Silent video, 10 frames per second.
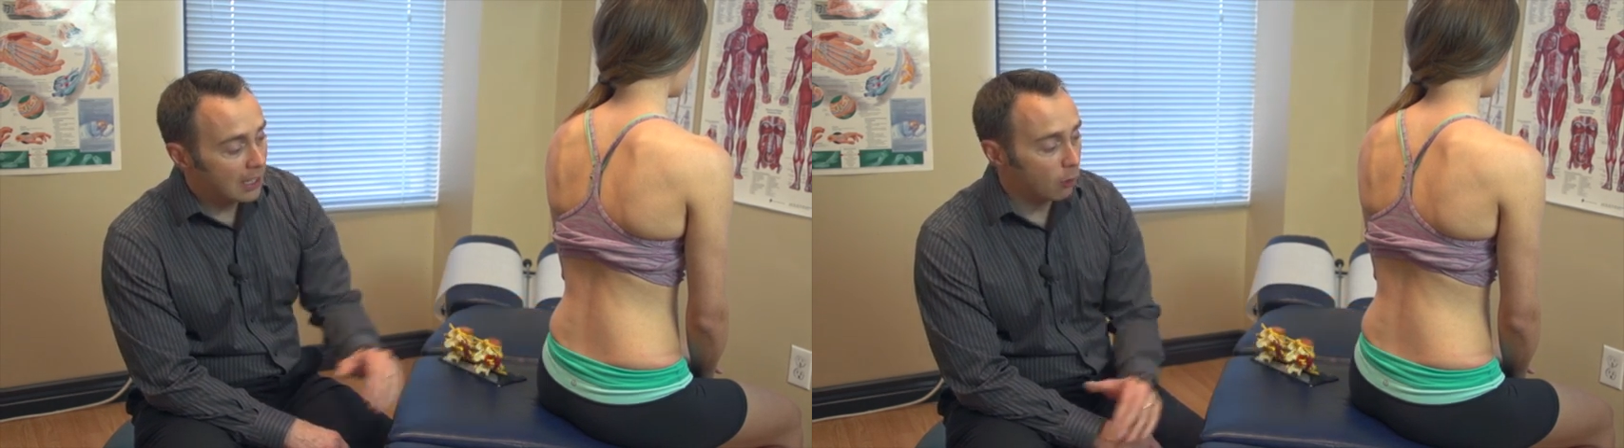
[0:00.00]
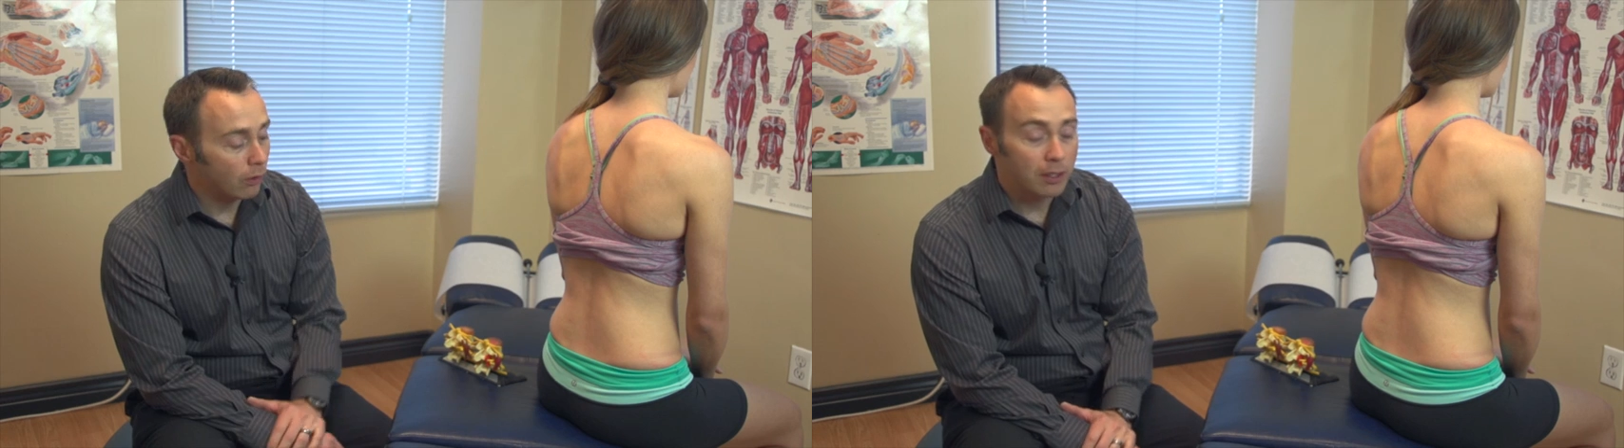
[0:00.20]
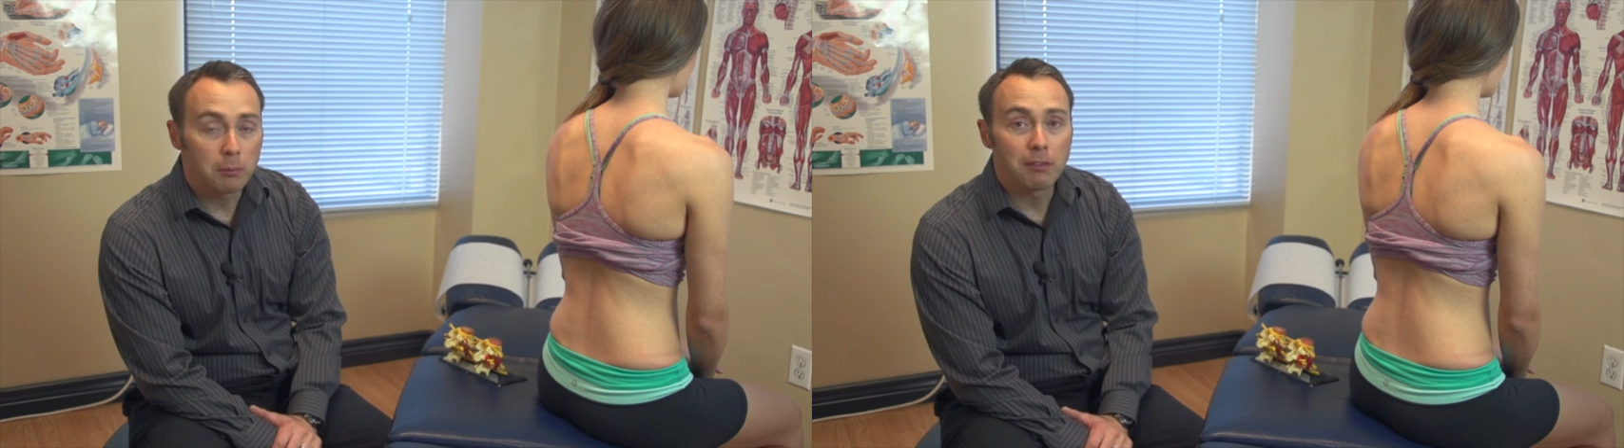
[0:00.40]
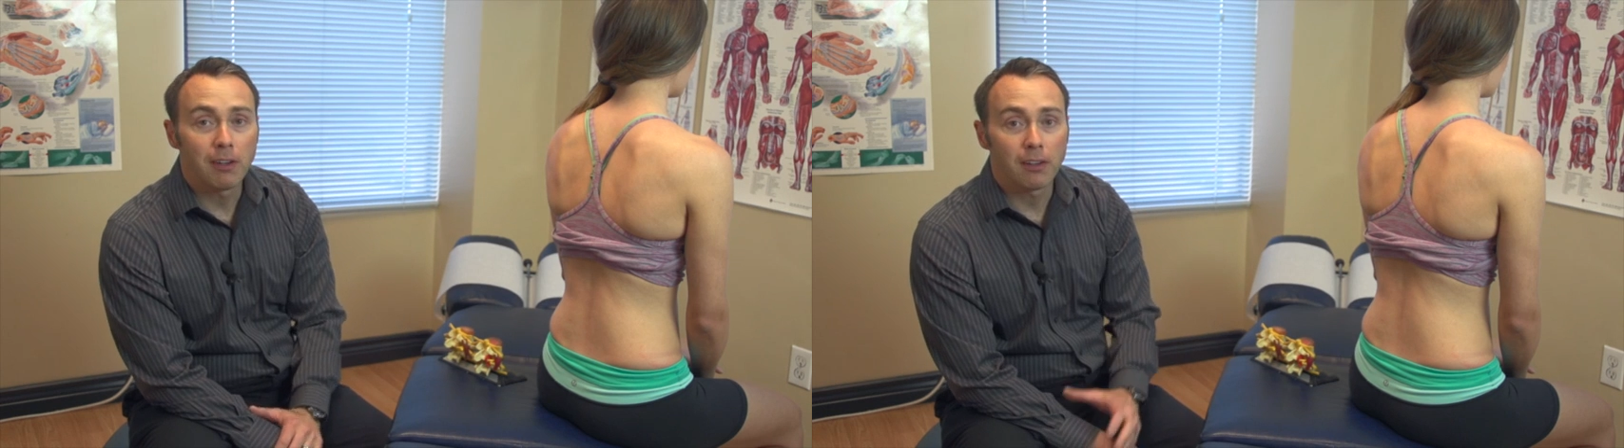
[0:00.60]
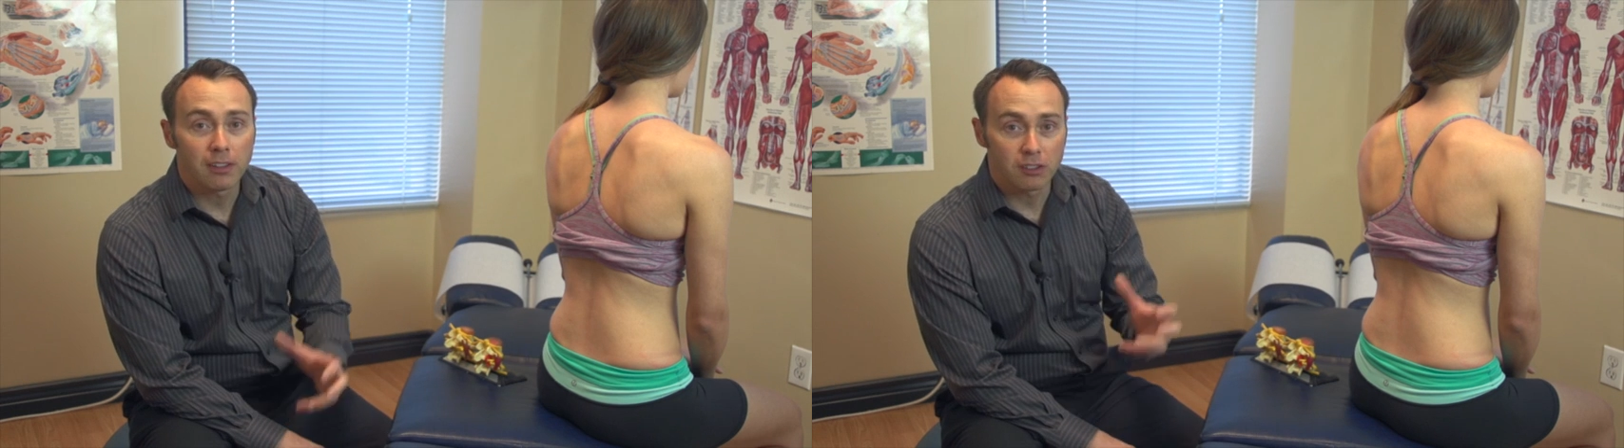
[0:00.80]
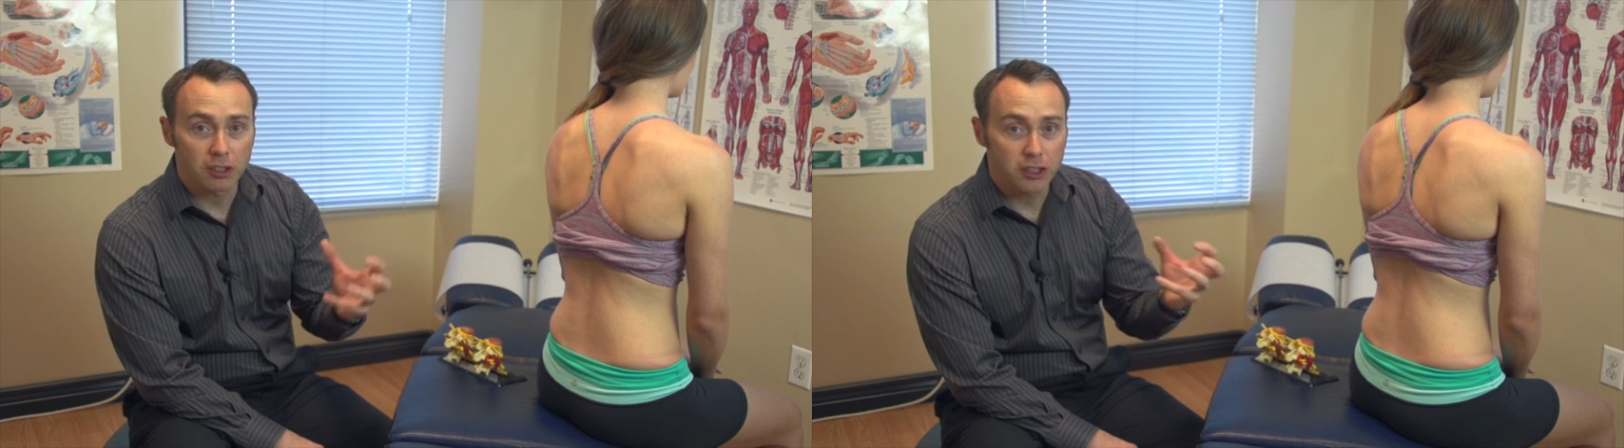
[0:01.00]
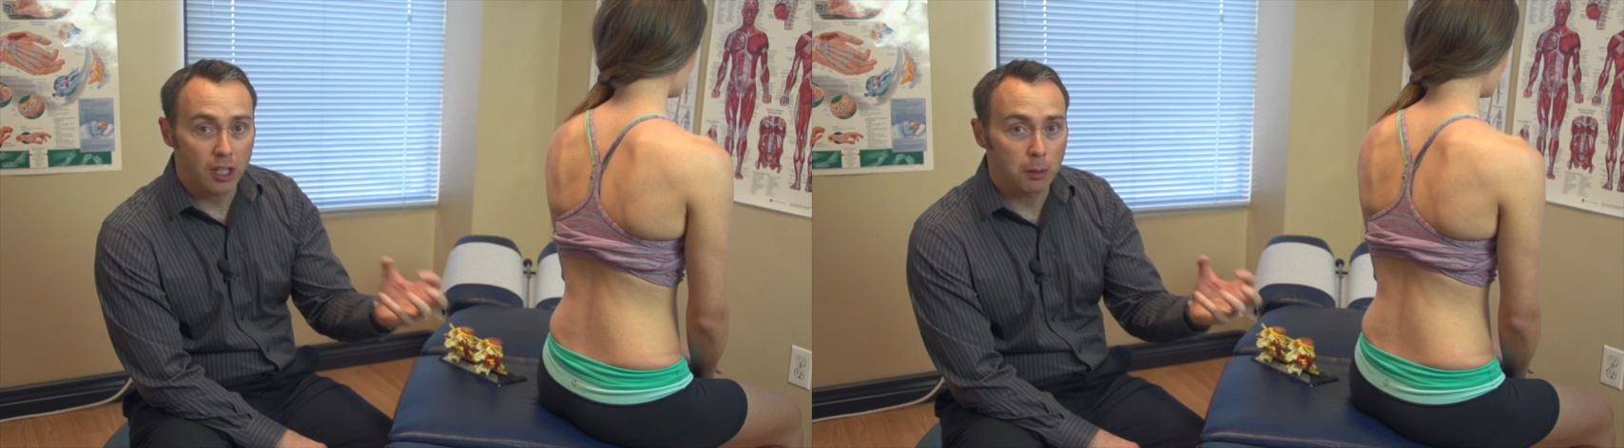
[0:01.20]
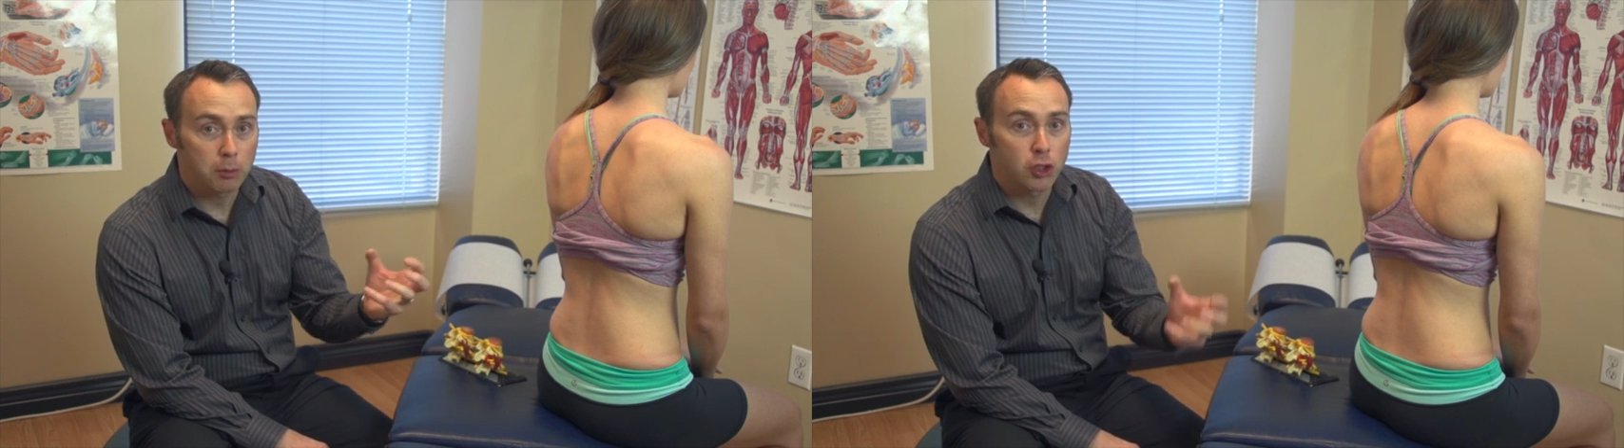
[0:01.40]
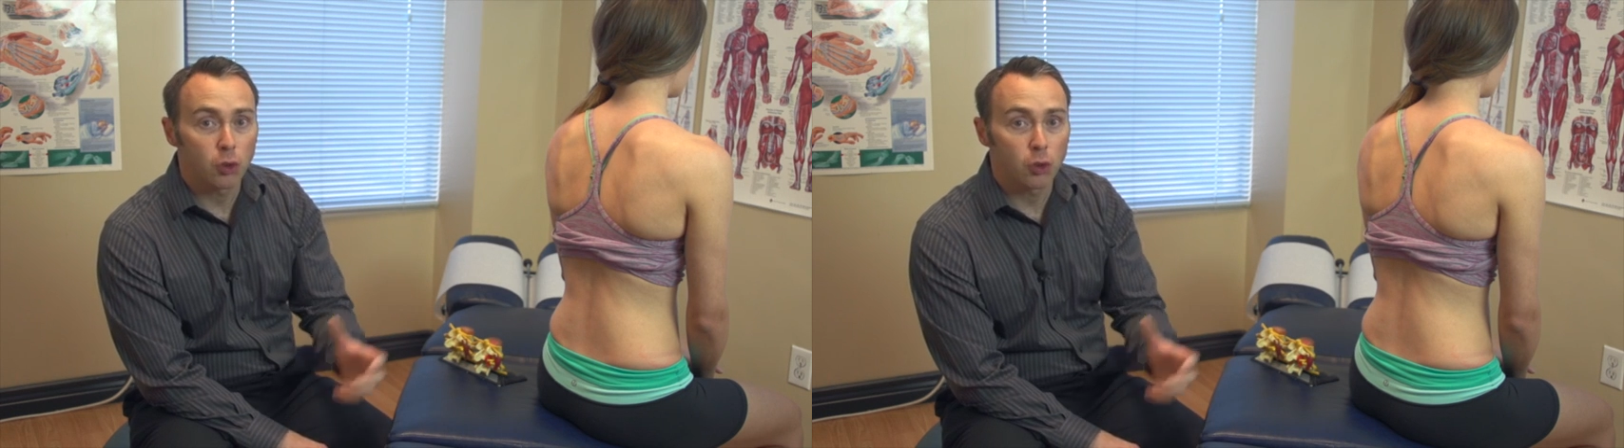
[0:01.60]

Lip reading: or it can be felt as a sharp